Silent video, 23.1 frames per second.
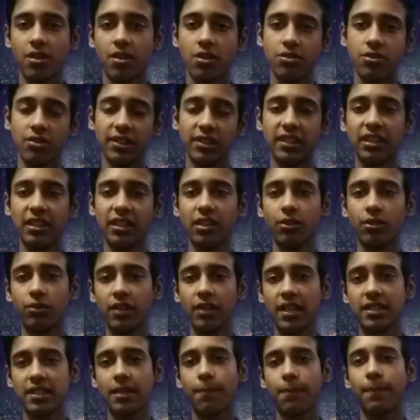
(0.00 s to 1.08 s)
So this is known
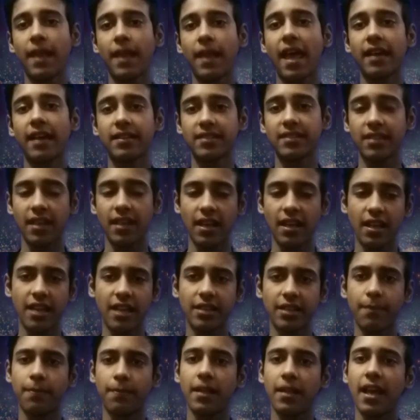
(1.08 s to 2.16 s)
as the Planck scale and the
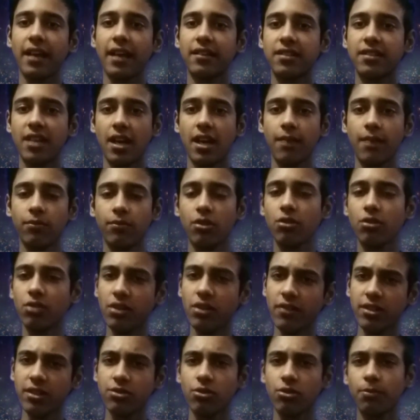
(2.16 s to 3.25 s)
Planck time. The
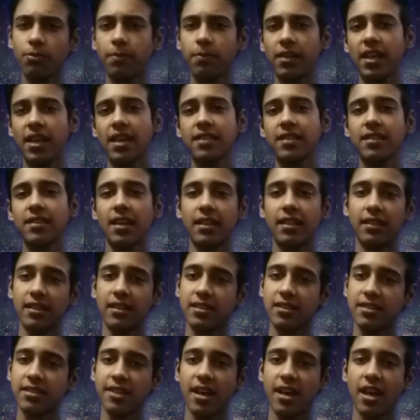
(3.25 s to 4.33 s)
universe took place in this
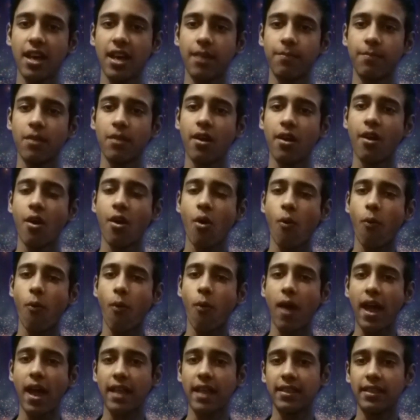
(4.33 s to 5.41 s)
time.
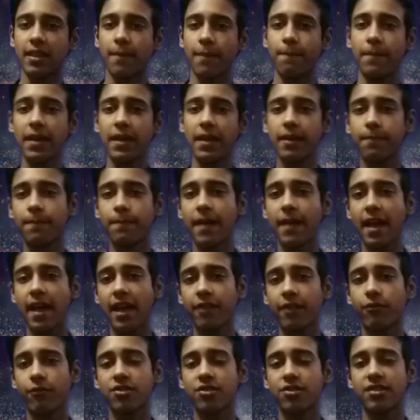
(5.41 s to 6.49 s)
When the Big
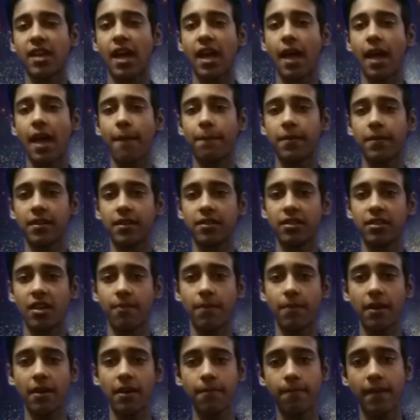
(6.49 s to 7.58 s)
Bang happened, the
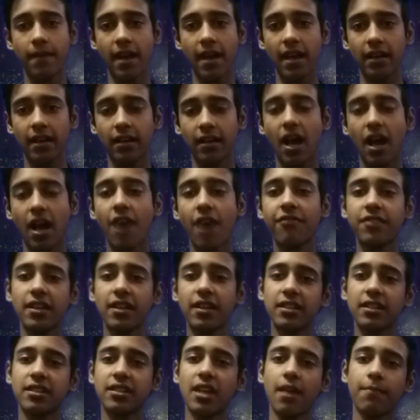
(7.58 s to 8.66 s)
Big Bang, after
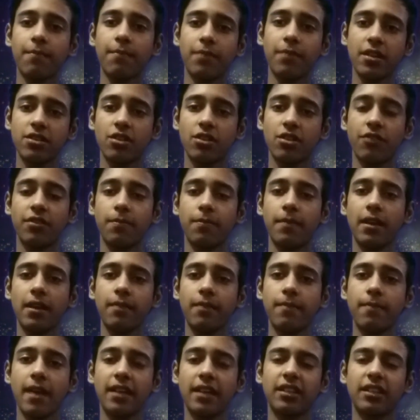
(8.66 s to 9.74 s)
the temperature of the Big
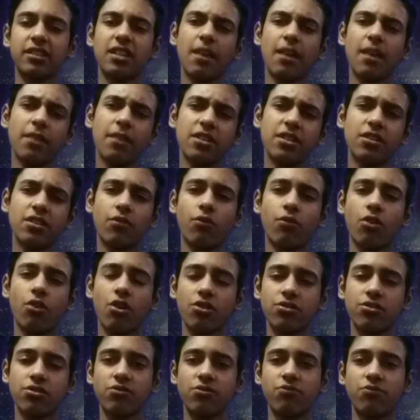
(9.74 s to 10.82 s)
Bang, the temperature
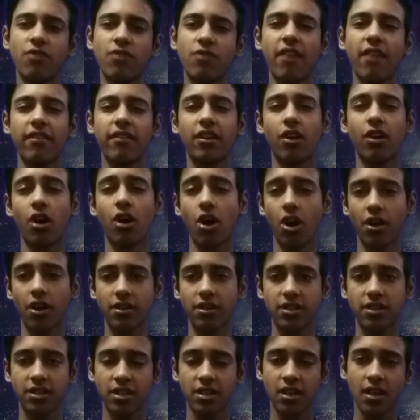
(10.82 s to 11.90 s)
was very
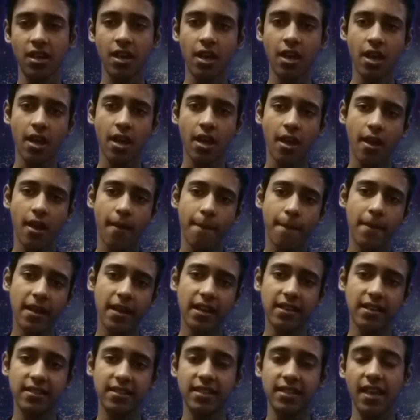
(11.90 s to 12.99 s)
hot,
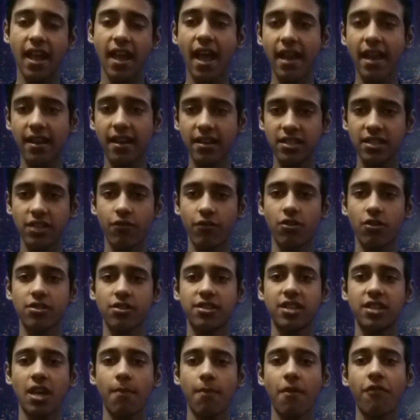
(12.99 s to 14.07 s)
because the energy was
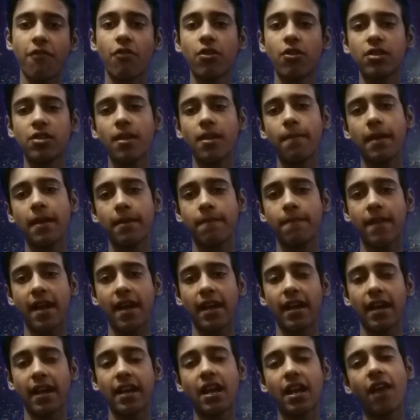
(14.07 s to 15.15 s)
there before the Big
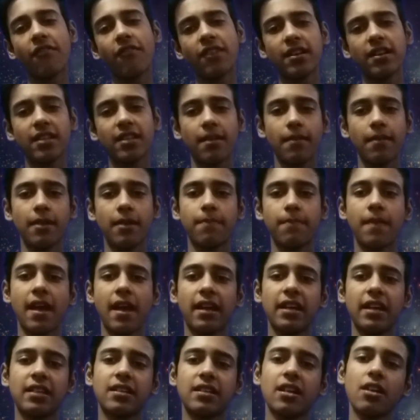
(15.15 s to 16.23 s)
Bang, and after the Big Bang
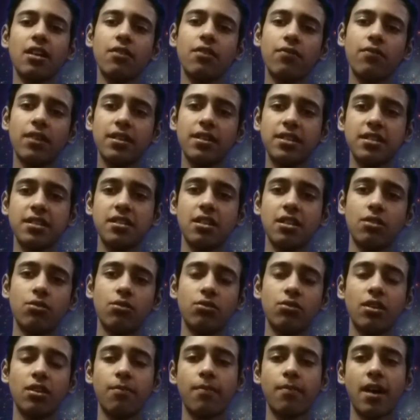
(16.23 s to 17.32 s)
it converted into
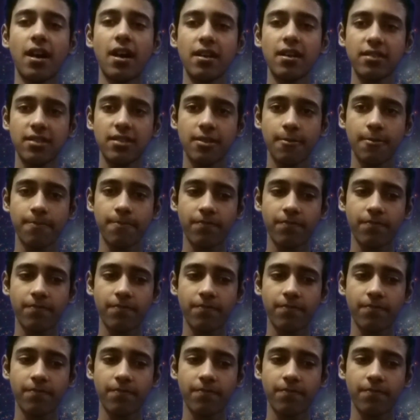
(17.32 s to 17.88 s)
the mass.